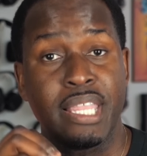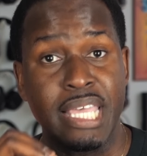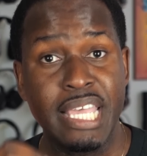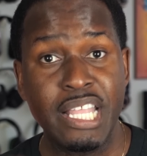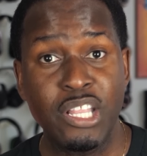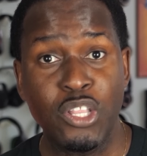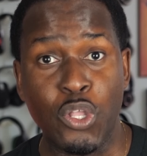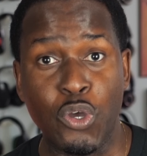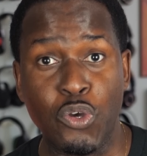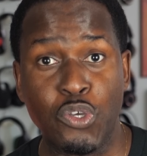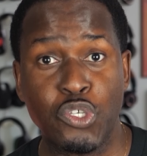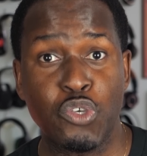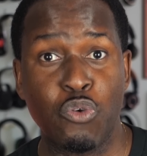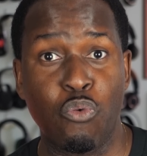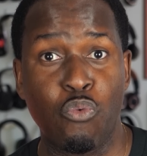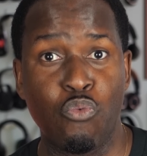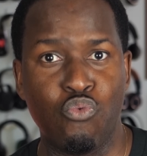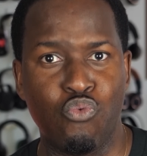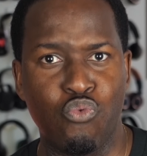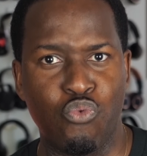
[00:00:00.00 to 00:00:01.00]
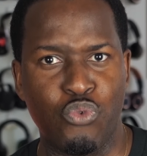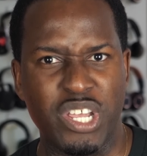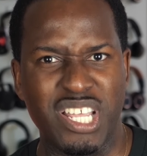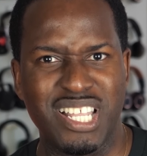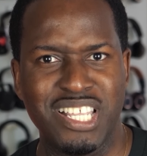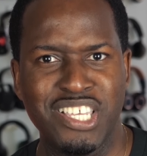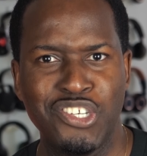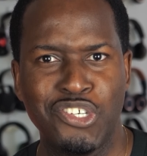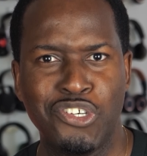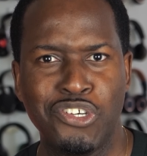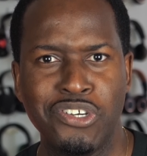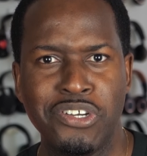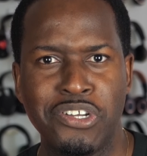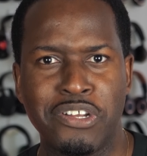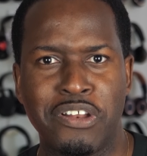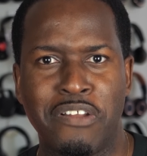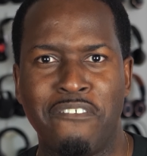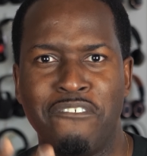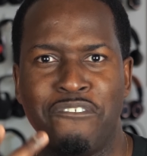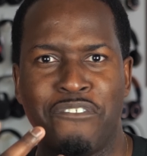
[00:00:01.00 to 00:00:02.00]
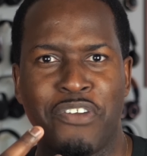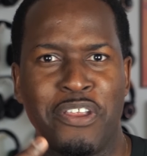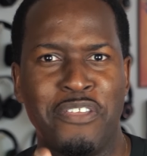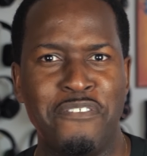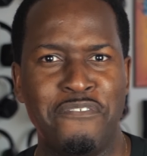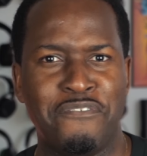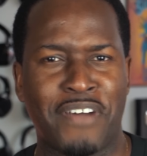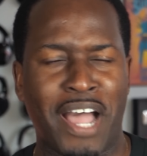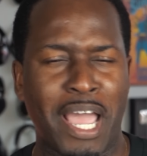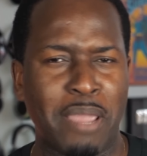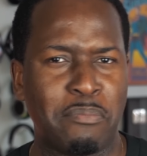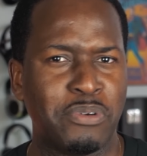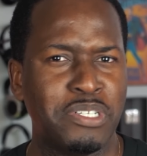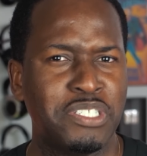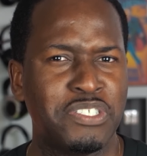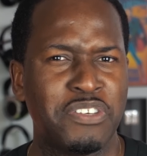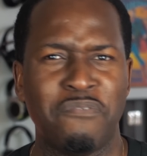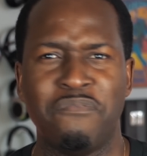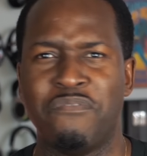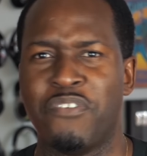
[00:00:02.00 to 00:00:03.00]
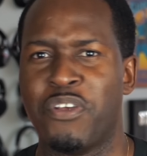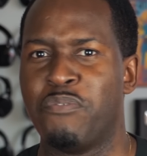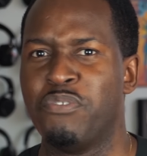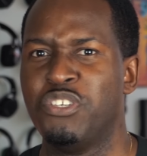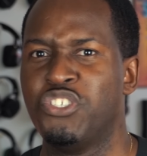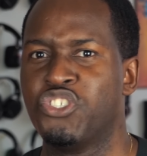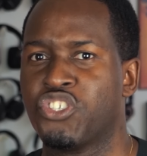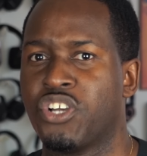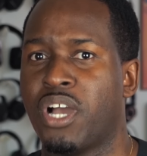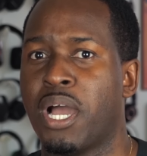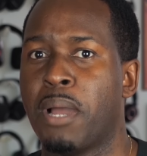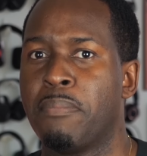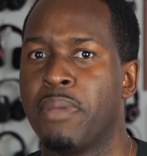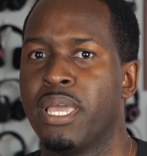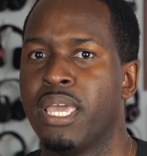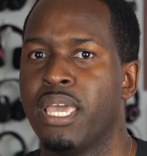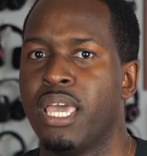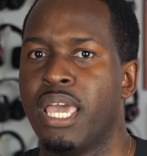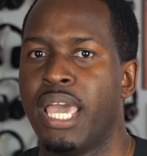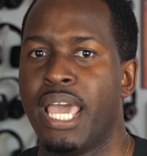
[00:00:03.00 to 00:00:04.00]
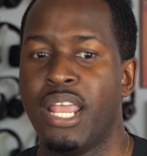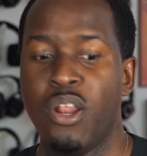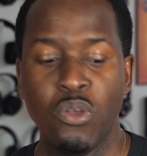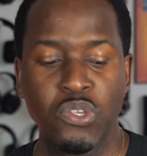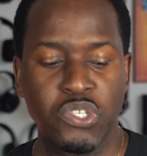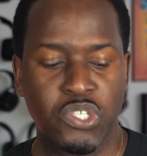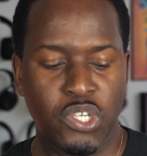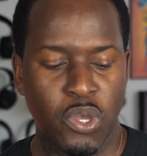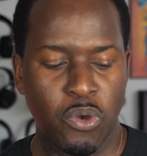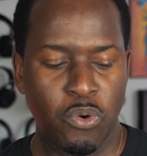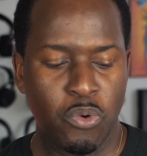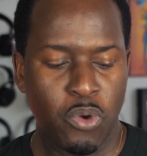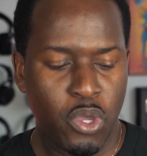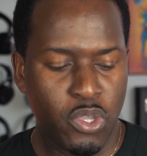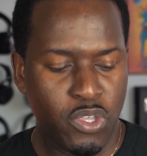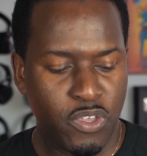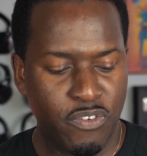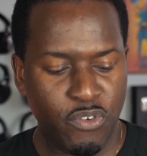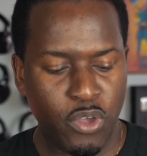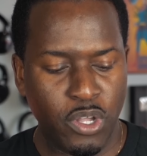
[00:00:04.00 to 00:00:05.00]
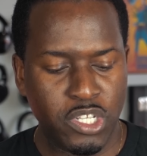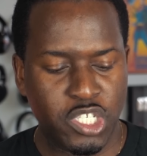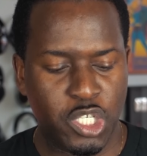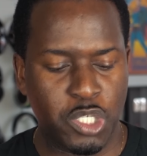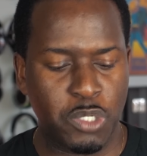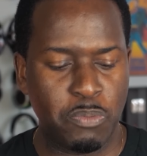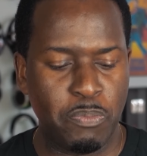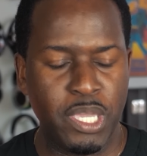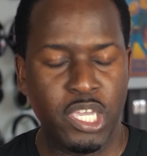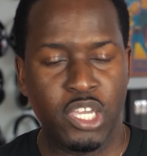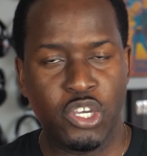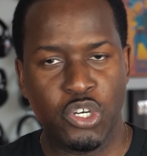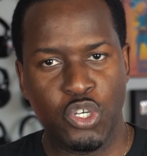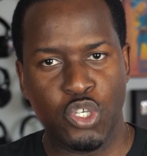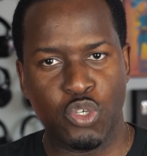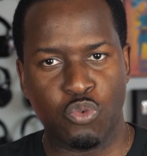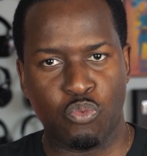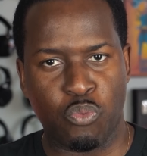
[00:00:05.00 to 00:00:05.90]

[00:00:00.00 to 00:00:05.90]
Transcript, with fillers: it looks really good, very vibrant, very sharp. And also, you've got speakers